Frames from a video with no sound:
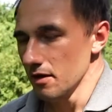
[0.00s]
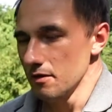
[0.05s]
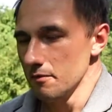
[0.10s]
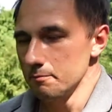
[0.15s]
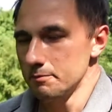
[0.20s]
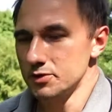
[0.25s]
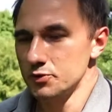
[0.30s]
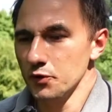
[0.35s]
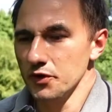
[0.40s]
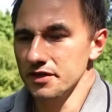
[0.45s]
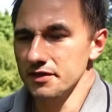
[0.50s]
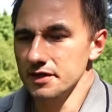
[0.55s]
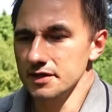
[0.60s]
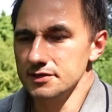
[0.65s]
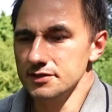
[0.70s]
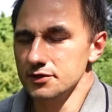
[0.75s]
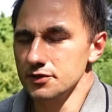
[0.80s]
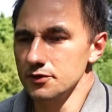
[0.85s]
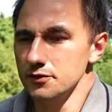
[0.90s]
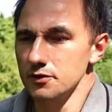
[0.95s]
Between these
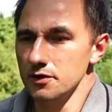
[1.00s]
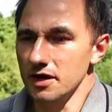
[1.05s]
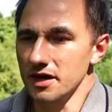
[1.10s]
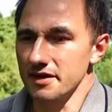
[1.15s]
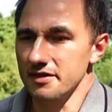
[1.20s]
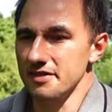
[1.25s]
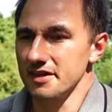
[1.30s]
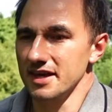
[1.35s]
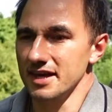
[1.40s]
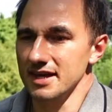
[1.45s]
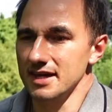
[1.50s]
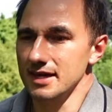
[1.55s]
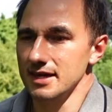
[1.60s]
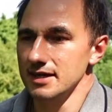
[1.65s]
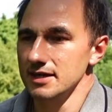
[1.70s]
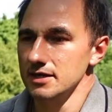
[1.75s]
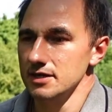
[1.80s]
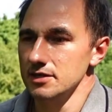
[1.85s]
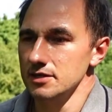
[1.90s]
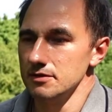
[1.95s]
two, I think
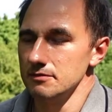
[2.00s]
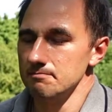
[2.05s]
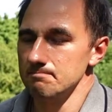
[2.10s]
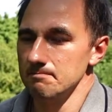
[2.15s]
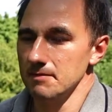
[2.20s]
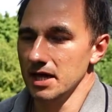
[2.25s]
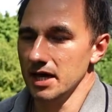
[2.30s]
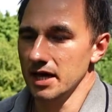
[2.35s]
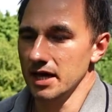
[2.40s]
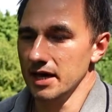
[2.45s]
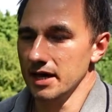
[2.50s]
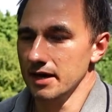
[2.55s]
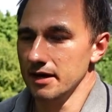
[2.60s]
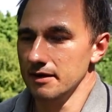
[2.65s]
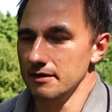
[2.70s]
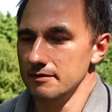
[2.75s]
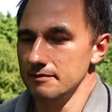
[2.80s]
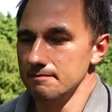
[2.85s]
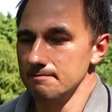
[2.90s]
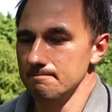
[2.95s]

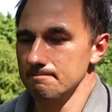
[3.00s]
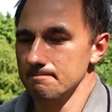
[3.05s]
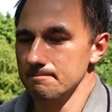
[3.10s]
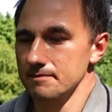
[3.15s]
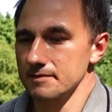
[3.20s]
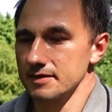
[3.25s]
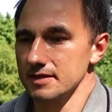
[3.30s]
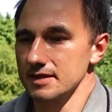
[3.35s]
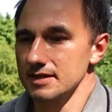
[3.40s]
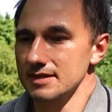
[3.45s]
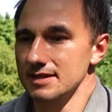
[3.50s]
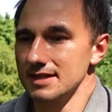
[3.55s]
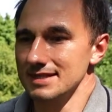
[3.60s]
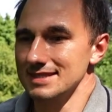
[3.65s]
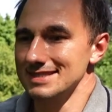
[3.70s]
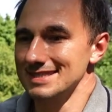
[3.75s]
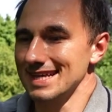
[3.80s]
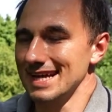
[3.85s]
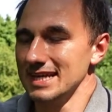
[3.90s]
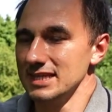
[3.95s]
the
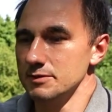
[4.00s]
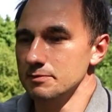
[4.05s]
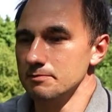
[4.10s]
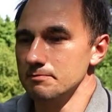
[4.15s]
size